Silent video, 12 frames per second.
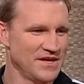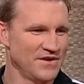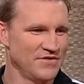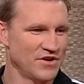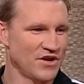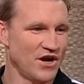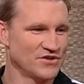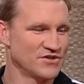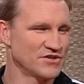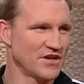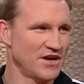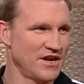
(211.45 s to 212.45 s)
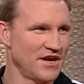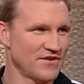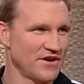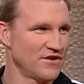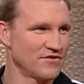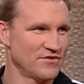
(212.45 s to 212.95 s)
every coach is going to
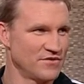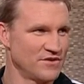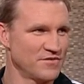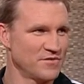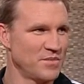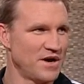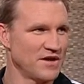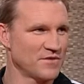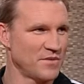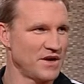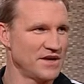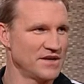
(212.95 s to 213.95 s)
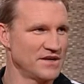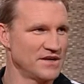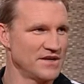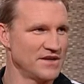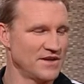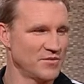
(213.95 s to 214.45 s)
have, go through a different pathway,
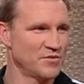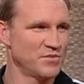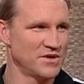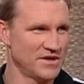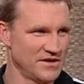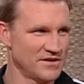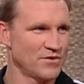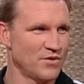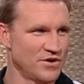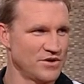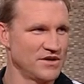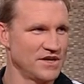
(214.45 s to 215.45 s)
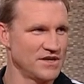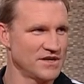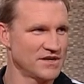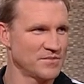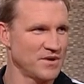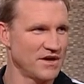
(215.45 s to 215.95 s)
and uh, that would be quite
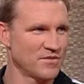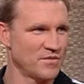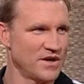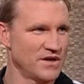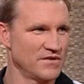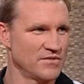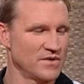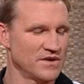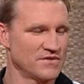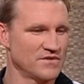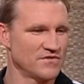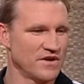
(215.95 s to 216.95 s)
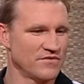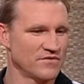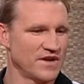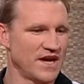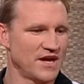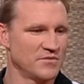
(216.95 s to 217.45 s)
unique pathway to uh, to travel
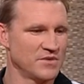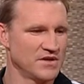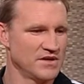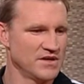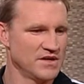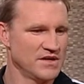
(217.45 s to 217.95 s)
down, but.